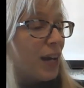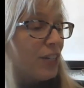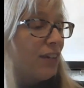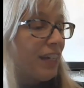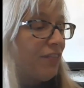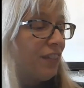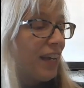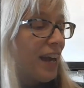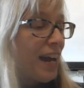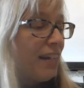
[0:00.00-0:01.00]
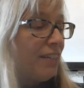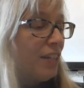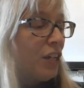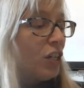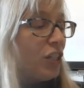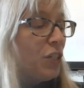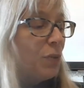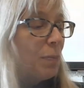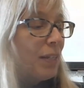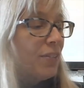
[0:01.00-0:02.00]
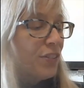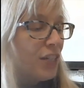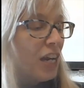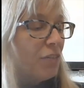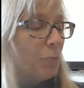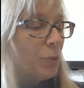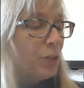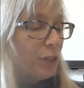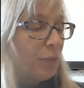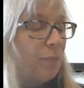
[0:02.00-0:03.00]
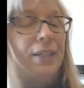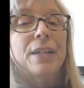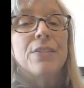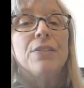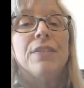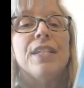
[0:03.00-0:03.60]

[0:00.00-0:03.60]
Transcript: had dragonfly eyes, you would be a star reporter because you'd